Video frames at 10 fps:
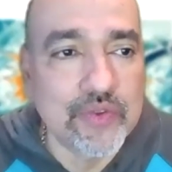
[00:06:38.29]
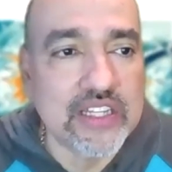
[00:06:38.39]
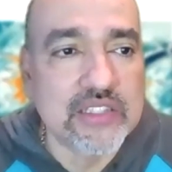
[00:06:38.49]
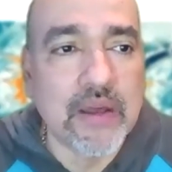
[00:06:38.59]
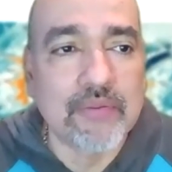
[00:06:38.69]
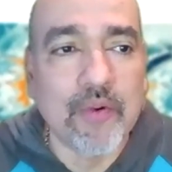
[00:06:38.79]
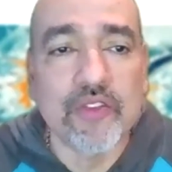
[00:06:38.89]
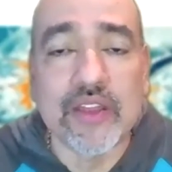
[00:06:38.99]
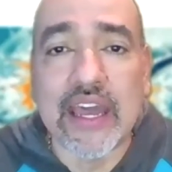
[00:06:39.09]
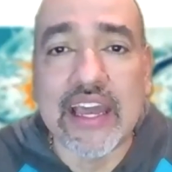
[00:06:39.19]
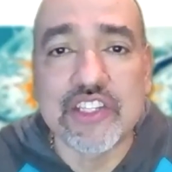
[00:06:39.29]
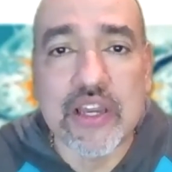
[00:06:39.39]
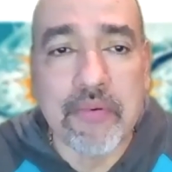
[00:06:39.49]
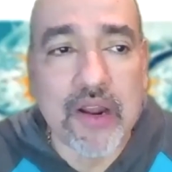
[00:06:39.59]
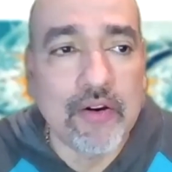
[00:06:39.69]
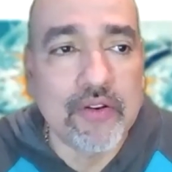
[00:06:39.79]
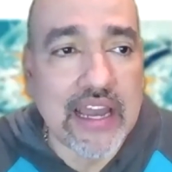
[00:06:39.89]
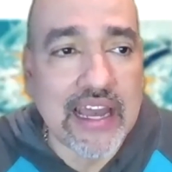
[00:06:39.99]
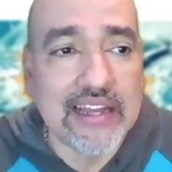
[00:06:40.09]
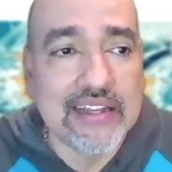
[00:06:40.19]
We expect both A.J. Brown
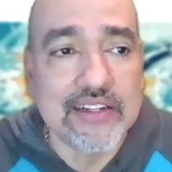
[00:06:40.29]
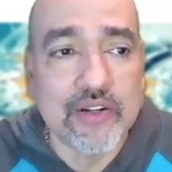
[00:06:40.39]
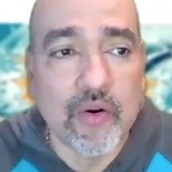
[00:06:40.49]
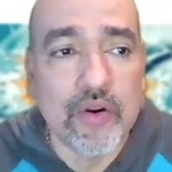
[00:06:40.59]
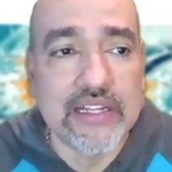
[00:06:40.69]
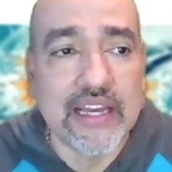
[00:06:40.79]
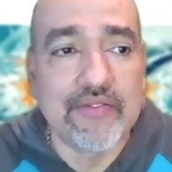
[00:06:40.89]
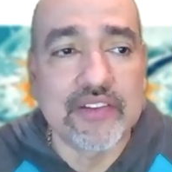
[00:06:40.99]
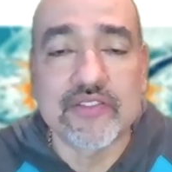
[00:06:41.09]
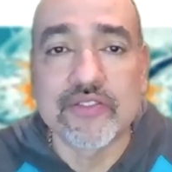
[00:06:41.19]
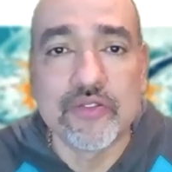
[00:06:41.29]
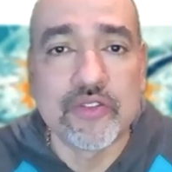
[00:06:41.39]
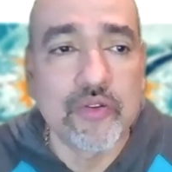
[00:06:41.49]
and Corey Davis to do